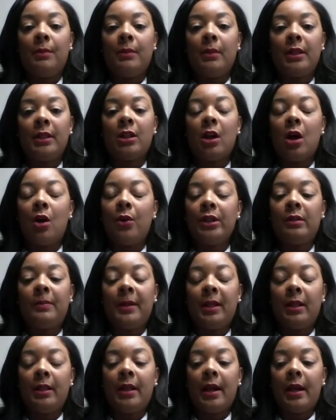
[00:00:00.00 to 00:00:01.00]
It's always
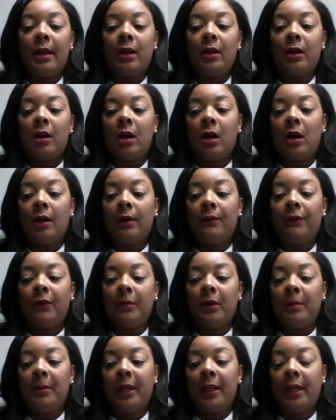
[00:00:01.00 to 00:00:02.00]
been that
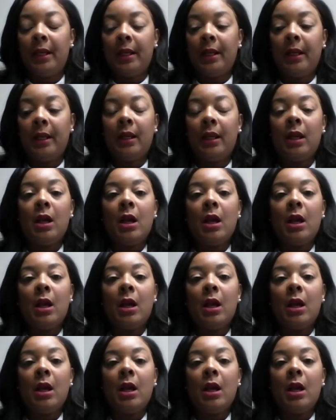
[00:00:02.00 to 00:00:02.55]
from the beginning.